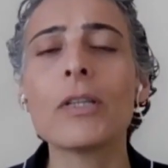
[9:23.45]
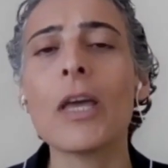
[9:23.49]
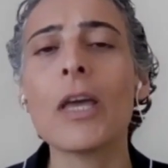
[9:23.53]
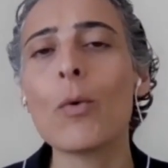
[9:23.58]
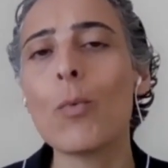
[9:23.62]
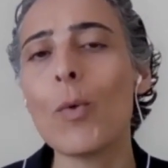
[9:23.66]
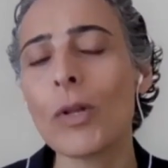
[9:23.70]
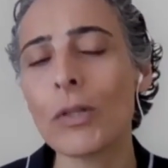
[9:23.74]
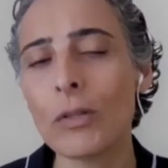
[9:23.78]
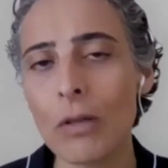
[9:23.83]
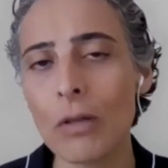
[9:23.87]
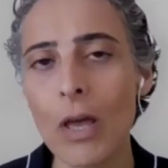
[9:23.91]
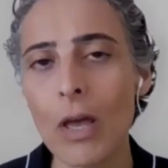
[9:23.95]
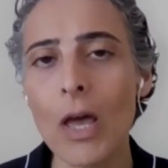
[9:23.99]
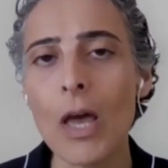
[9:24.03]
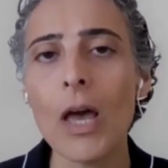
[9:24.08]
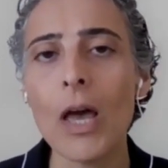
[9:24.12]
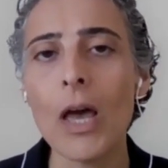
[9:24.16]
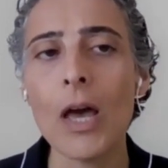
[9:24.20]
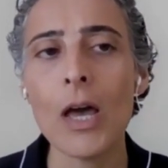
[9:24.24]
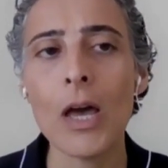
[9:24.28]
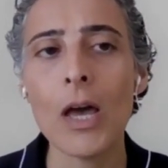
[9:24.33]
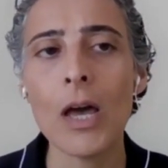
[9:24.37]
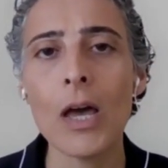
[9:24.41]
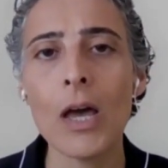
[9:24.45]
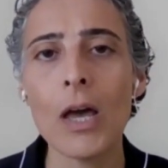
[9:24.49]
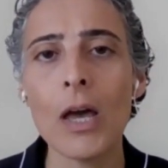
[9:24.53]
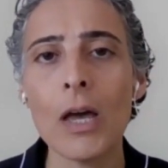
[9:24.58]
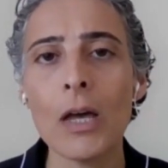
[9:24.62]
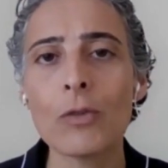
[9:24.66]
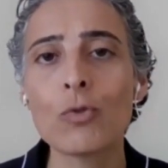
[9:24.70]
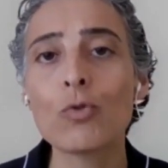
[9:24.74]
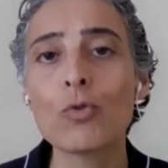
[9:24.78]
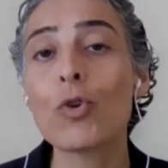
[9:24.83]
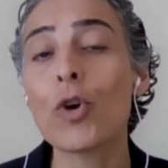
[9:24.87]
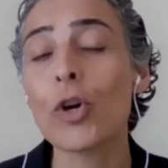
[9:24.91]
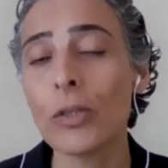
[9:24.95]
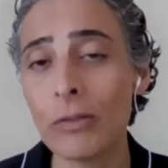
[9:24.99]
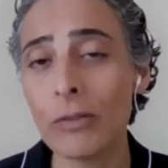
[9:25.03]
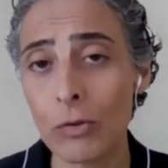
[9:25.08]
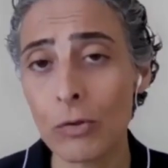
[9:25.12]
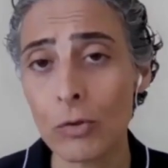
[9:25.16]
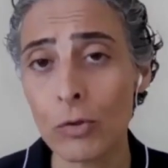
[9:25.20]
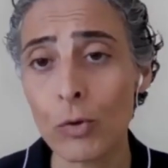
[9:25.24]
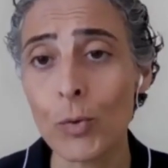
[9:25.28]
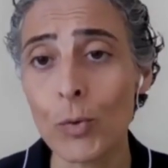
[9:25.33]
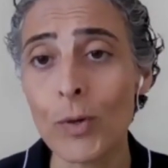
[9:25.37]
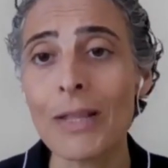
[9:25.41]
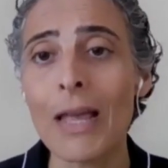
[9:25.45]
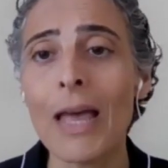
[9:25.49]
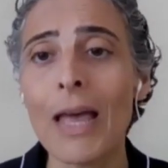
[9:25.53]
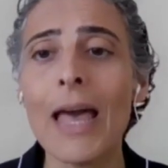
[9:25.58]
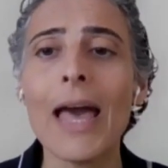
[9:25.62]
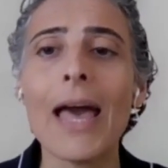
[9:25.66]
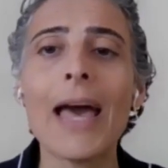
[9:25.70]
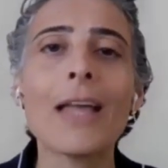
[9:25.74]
They want to continue it.